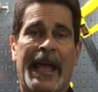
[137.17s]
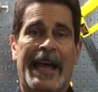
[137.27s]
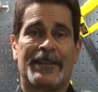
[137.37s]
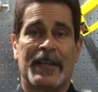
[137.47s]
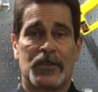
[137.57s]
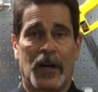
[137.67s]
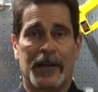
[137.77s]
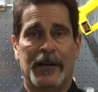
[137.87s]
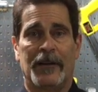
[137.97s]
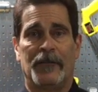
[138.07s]
As they
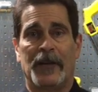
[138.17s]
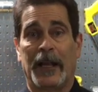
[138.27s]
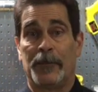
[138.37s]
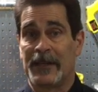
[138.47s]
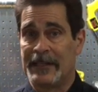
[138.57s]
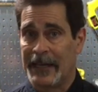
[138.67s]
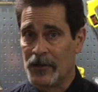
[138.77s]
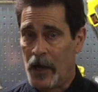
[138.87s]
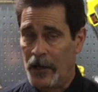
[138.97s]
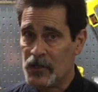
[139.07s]
started to develop the
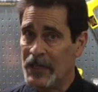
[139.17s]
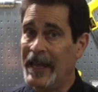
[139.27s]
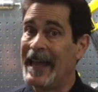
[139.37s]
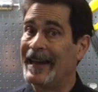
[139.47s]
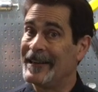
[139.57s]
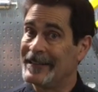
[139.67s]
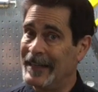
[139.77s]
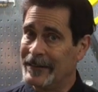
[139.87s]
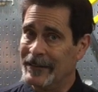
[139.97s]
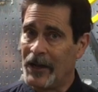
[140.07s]
technology, and as
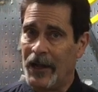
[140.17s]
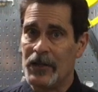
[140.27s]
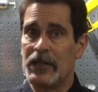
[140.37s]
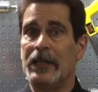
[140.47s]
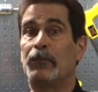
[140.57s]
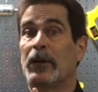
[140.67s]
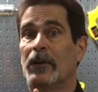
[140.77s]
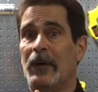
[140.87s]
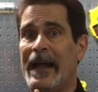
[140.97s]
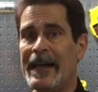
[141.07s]
technology
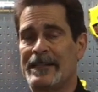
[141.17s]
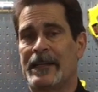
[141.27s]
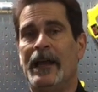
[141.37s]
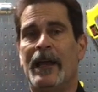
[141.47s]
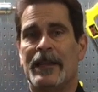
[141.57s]
progressed,